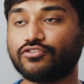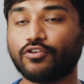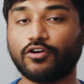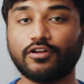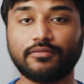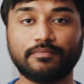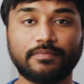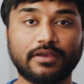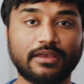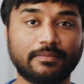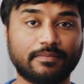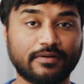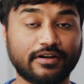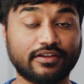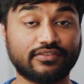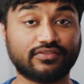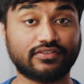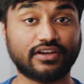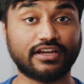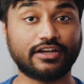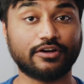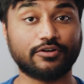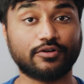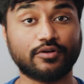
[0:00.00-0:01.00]
on paper is
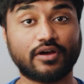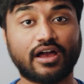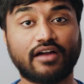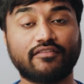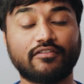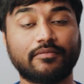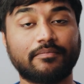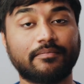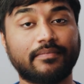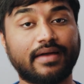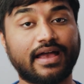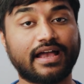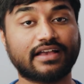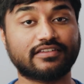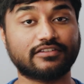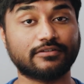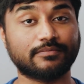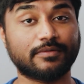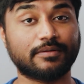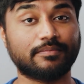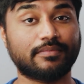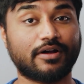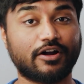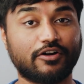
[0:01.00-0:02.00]
stated to have a
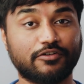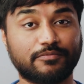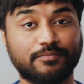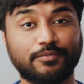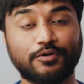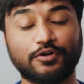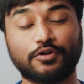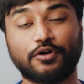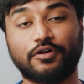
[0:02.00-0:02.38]
maximum output